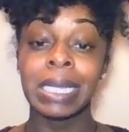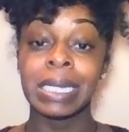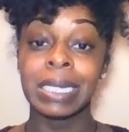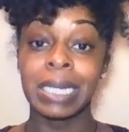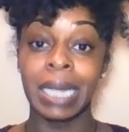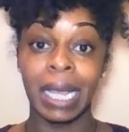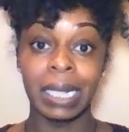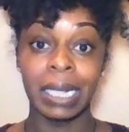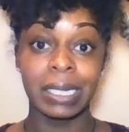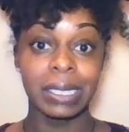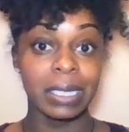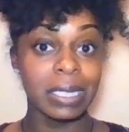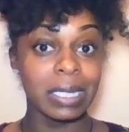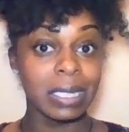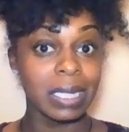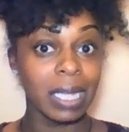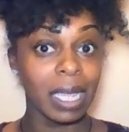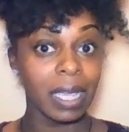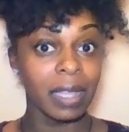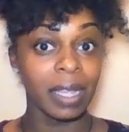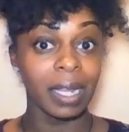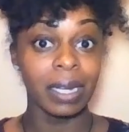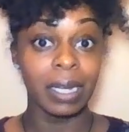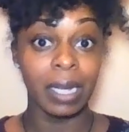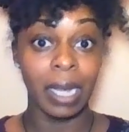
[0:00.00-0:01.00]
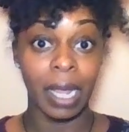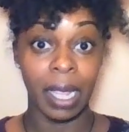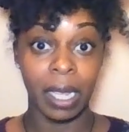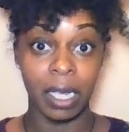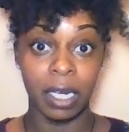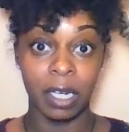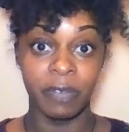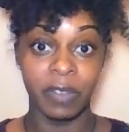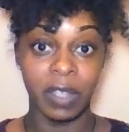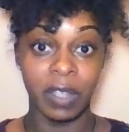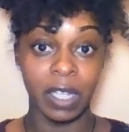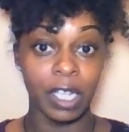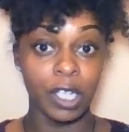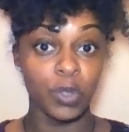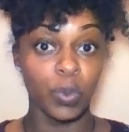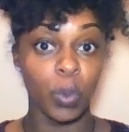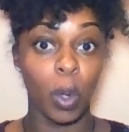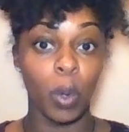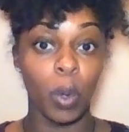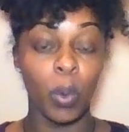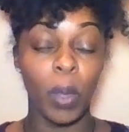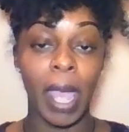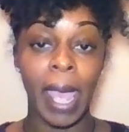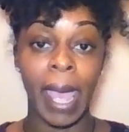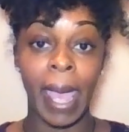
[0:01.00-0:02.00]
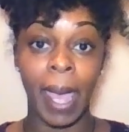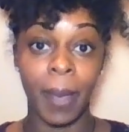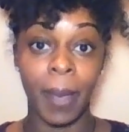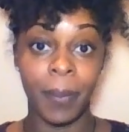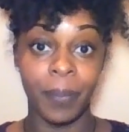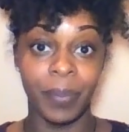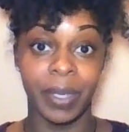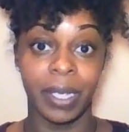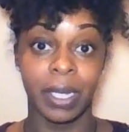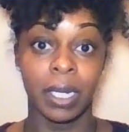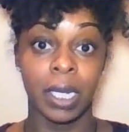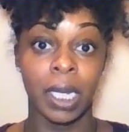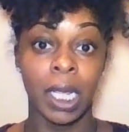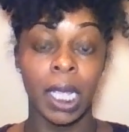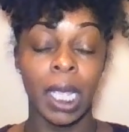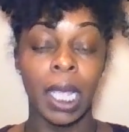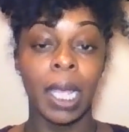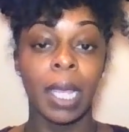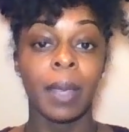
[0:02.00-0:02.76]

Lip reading: not to say that negative things won't happen.